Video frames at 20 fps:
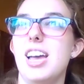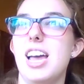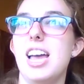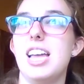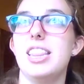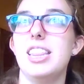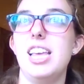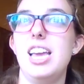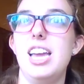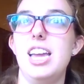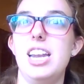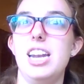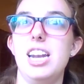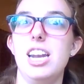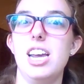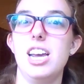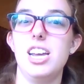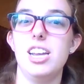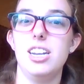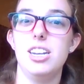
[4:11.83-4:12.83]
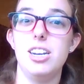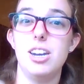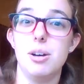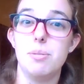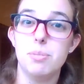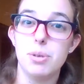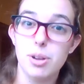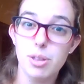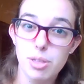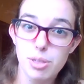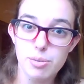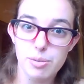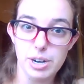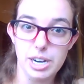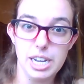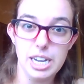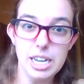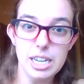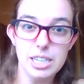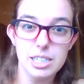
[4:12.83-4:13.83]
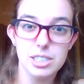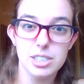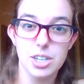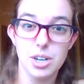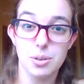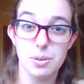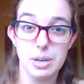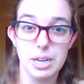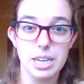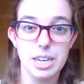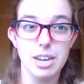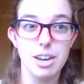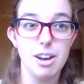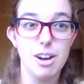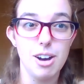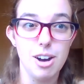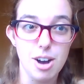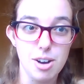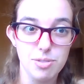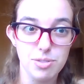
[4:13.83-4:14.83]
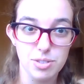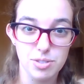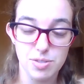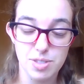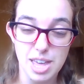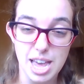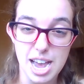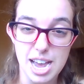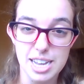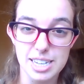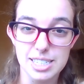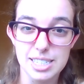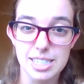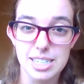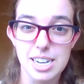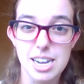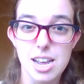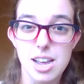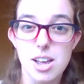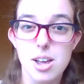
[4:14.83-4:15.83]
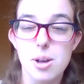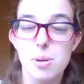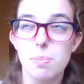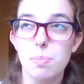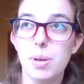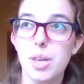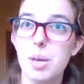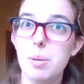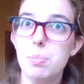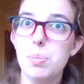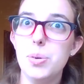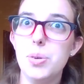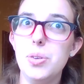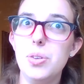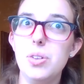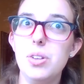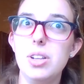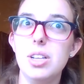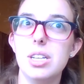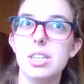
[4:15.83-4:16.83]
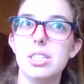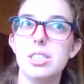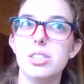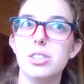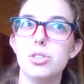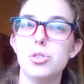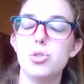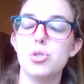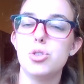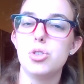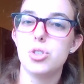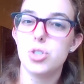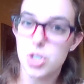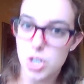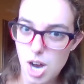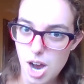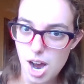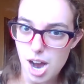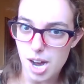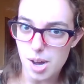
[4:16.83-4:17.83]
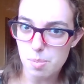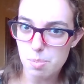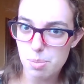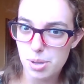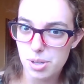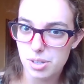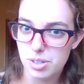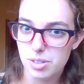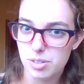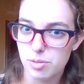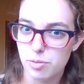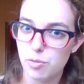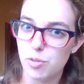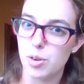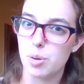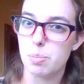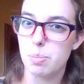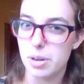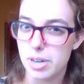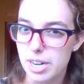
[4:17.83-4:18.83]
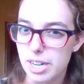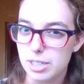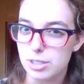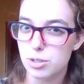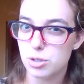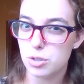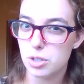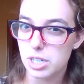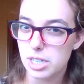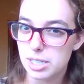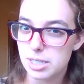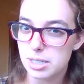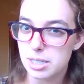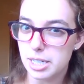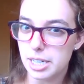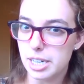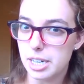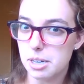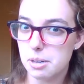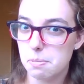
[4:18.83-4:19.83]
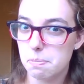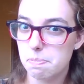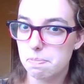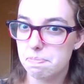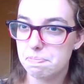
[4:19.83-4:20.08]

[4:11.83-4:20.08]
And then number 3, going off of that, people stop for pedestrians here.